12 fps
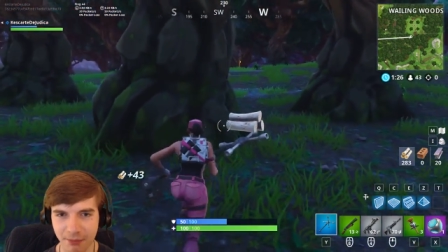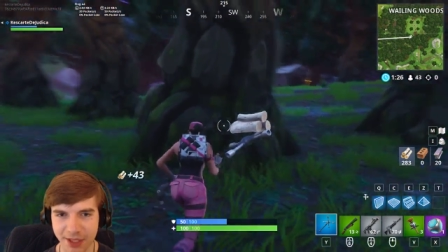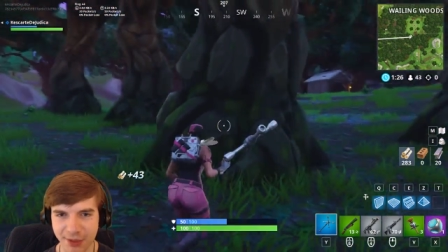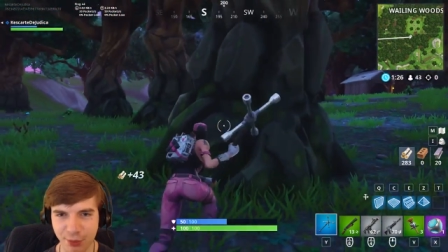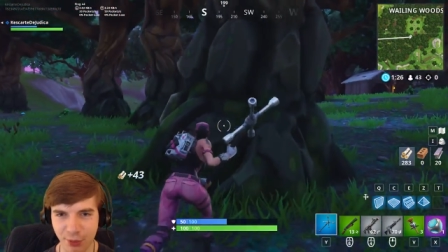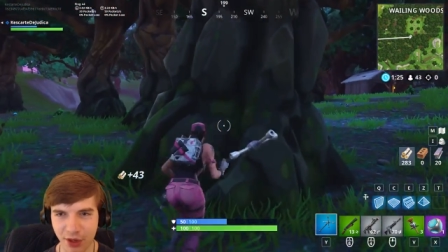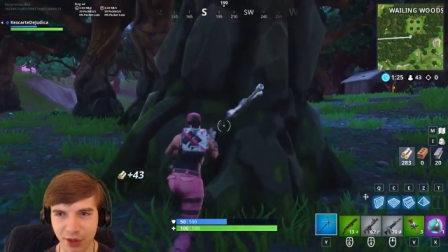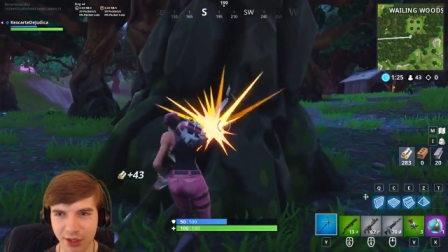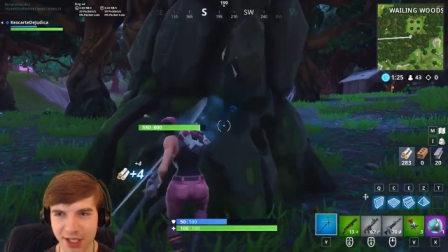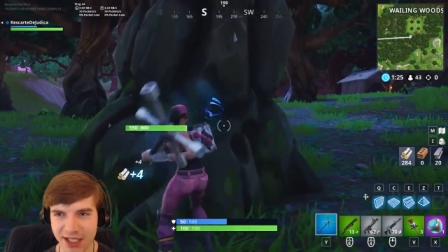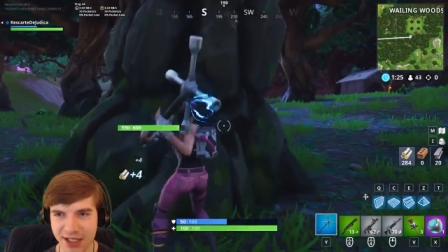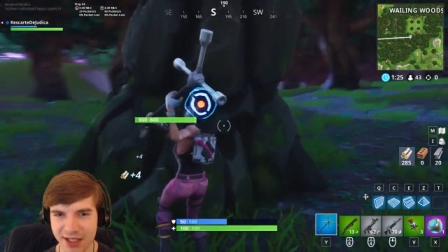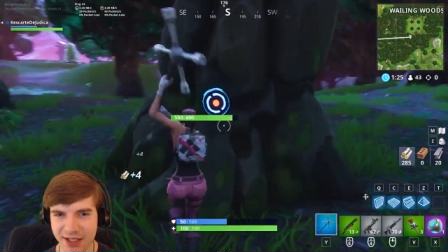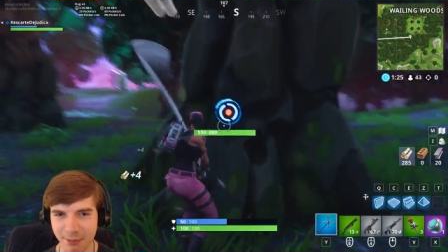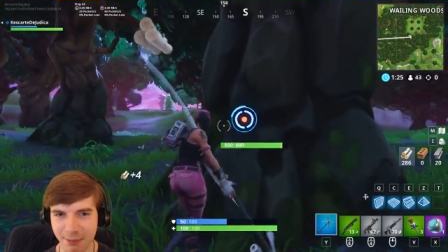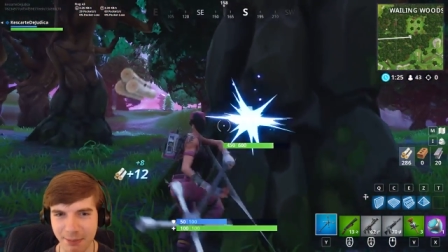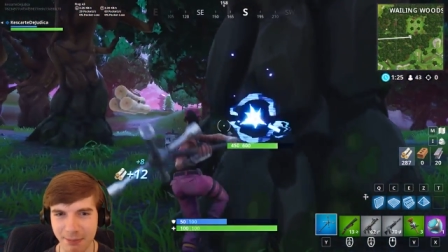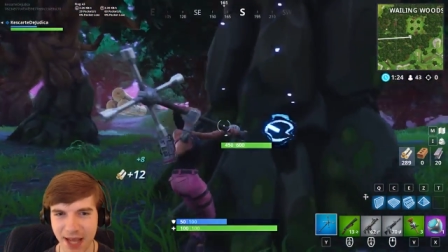It's where, it's
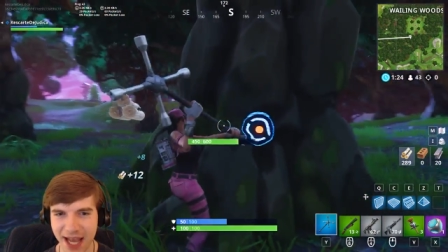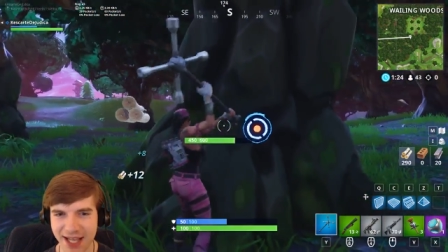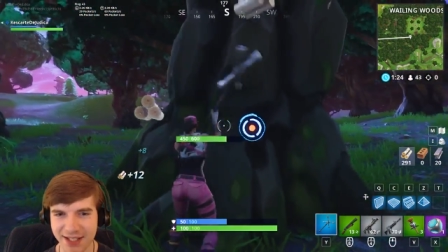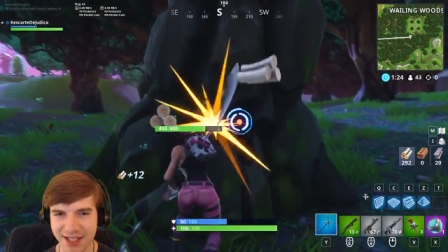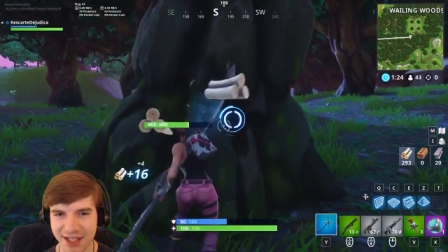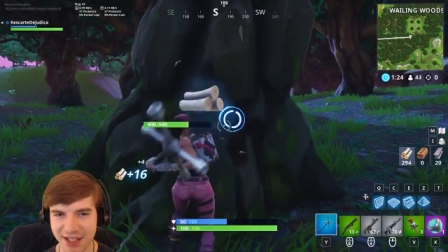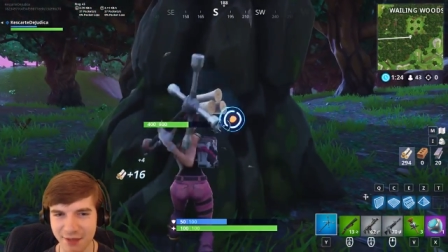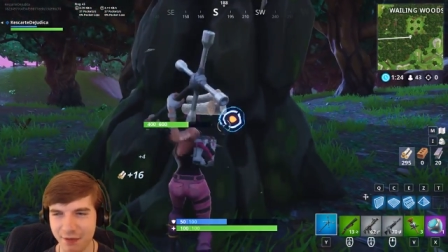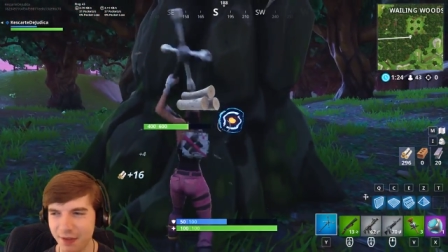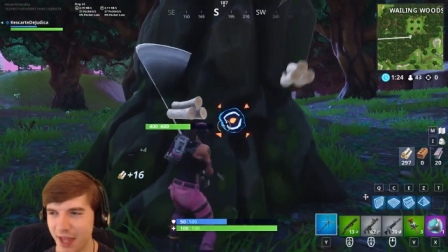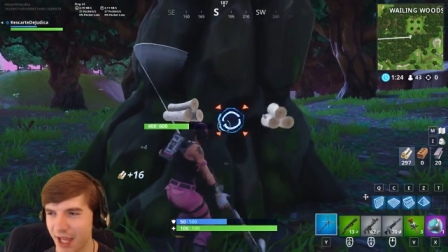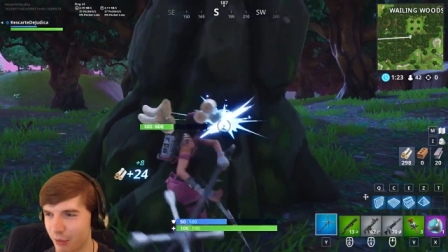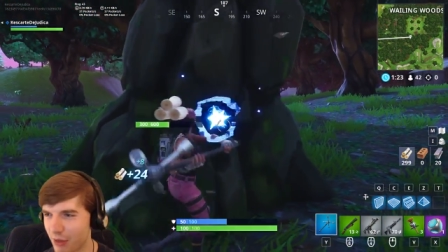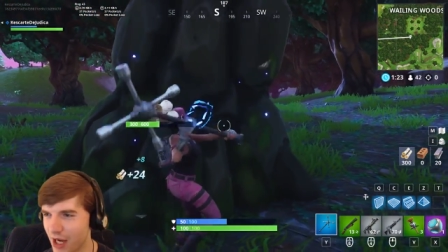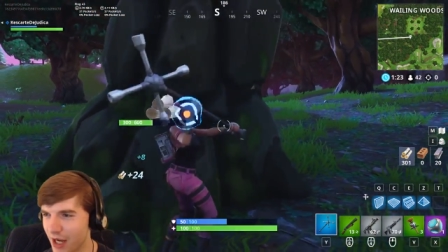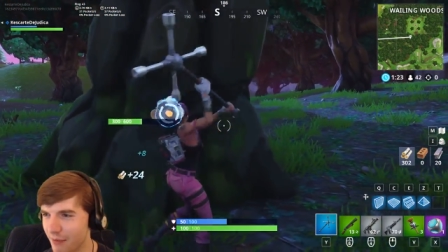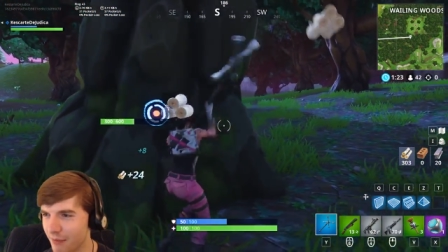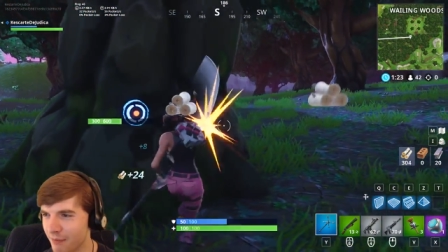the past tense of think,
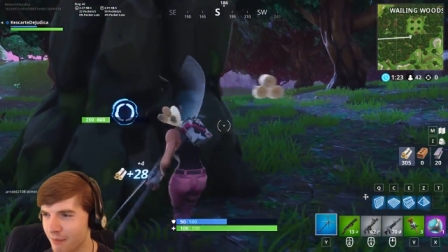right?